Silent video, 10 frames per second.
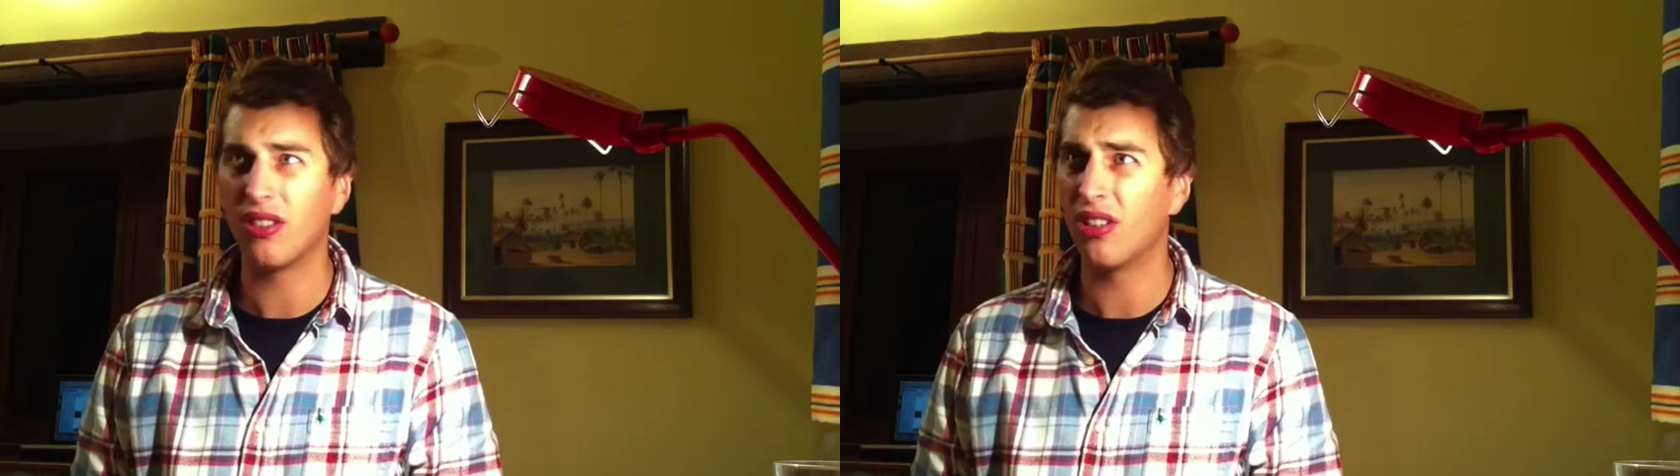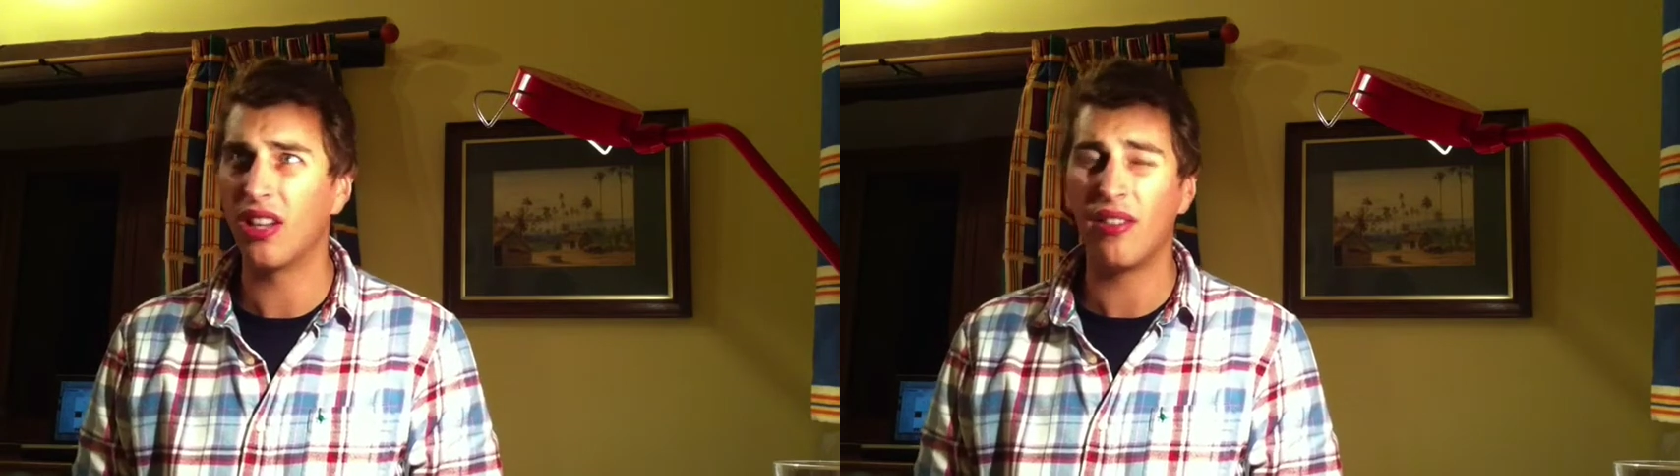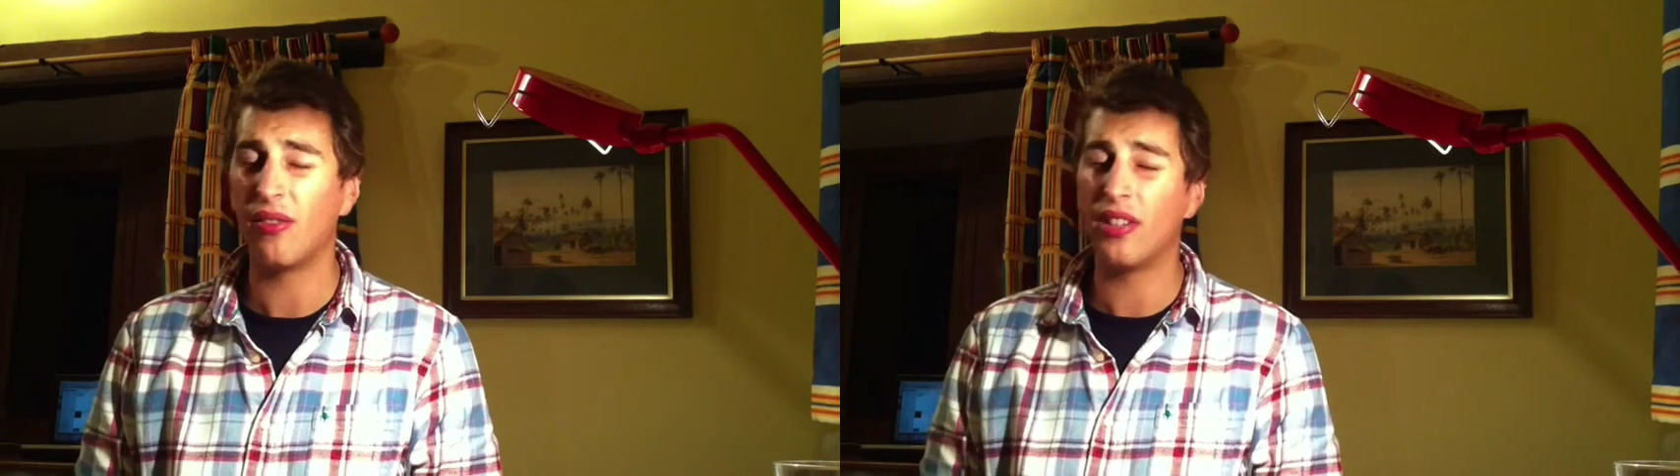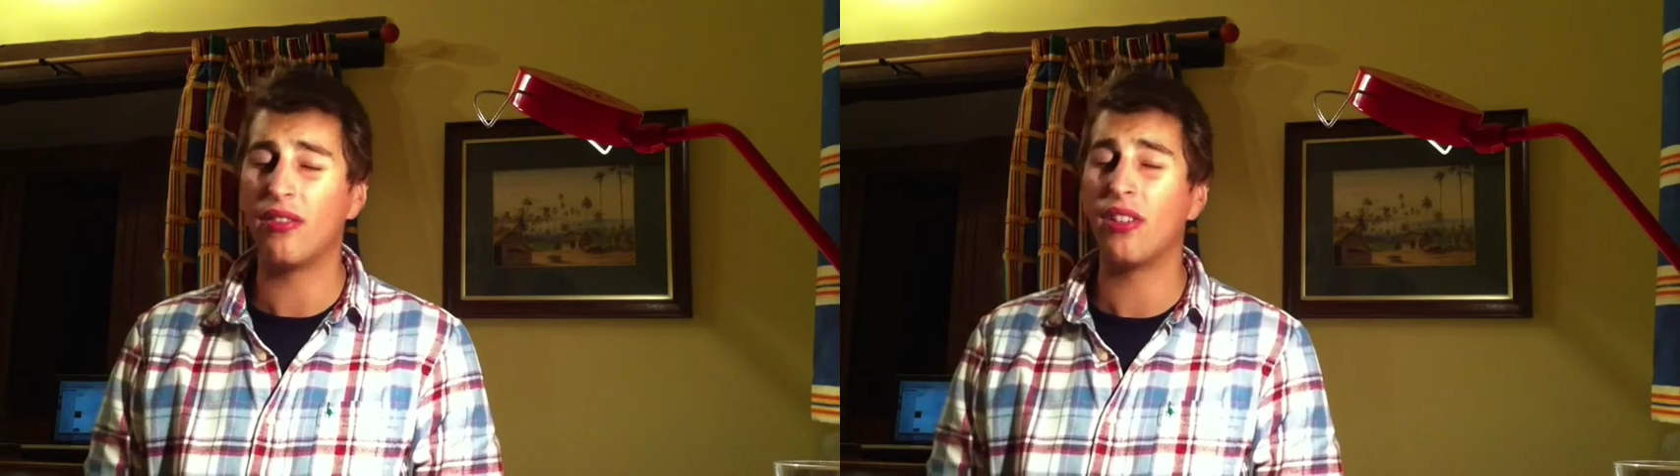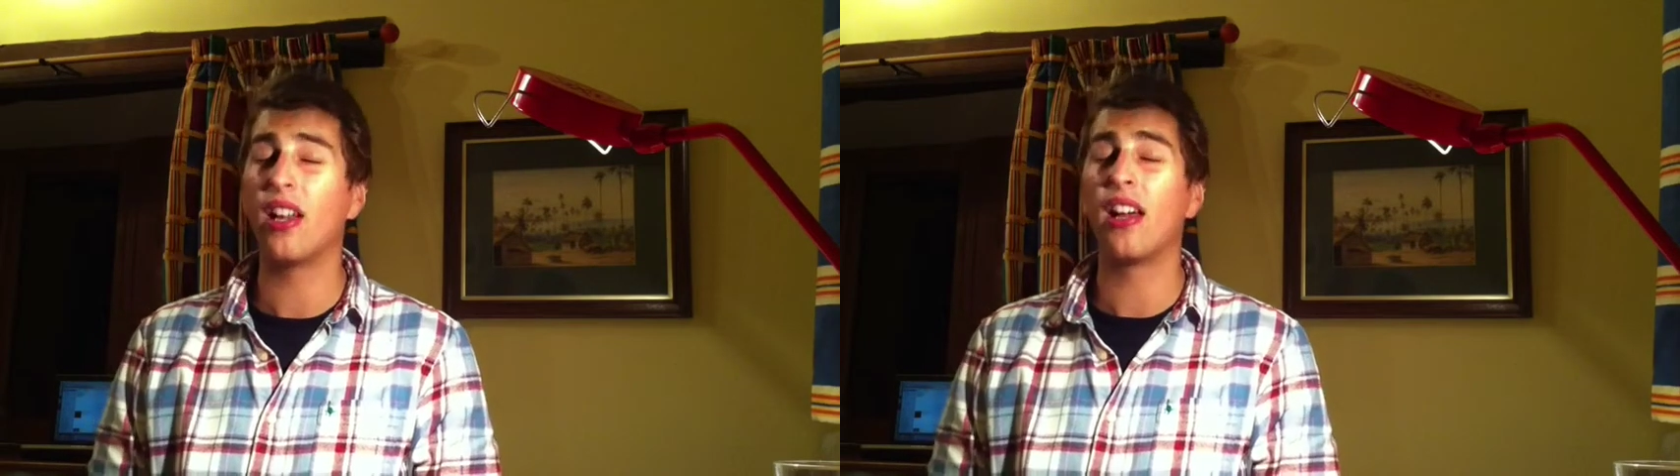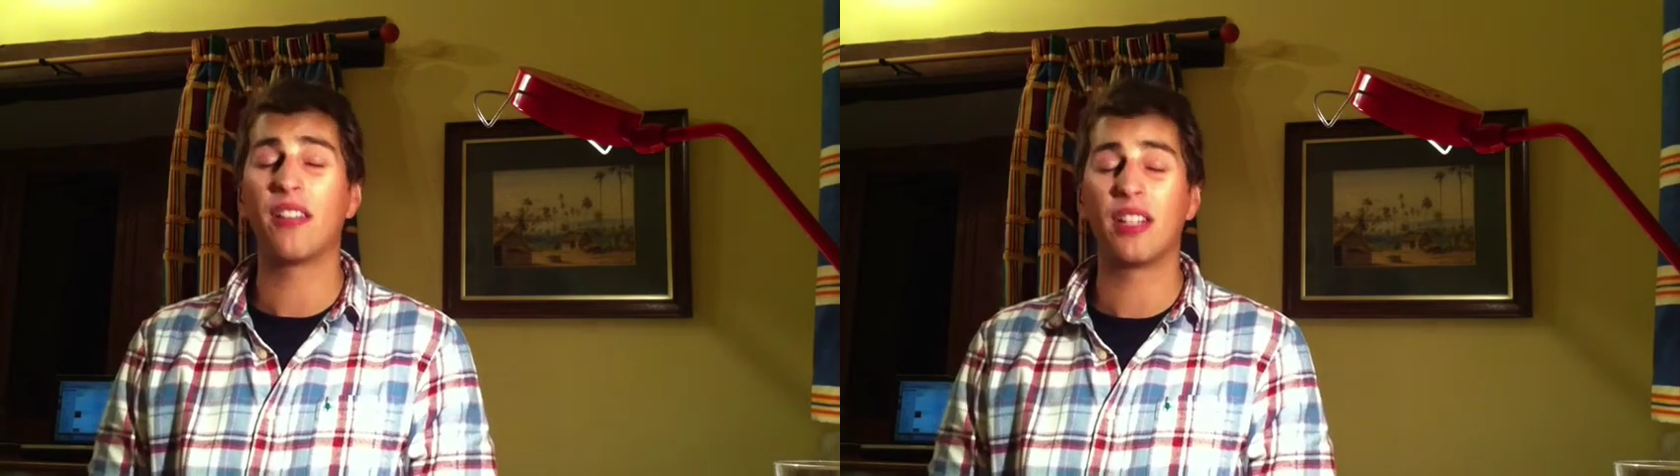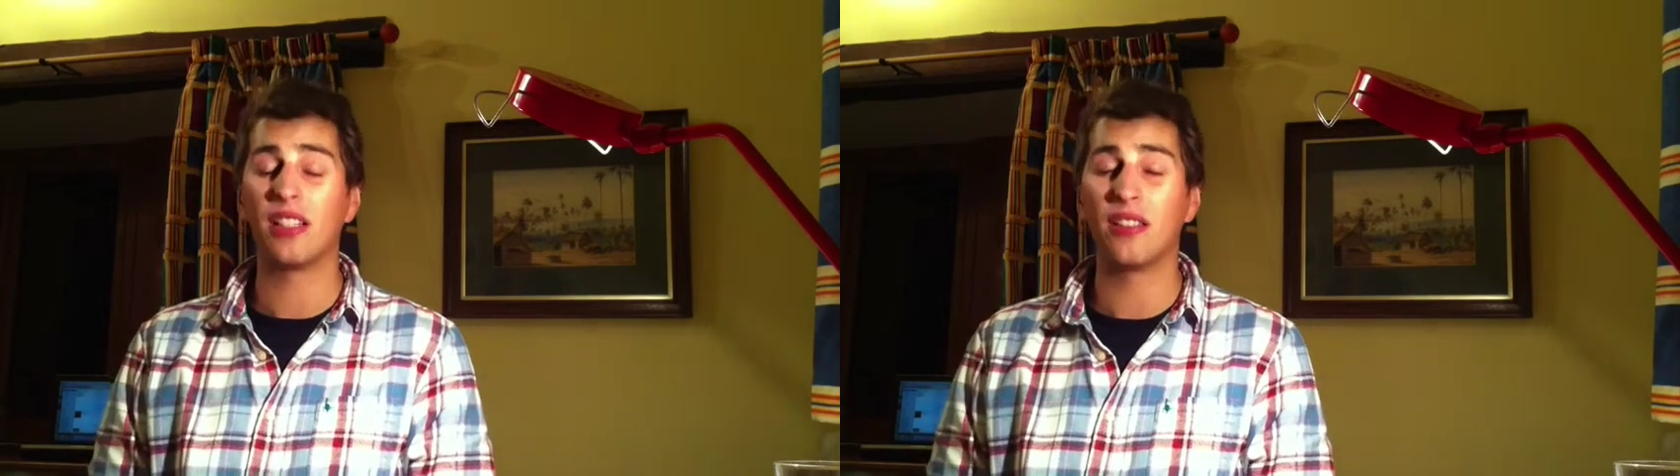or if even, I think,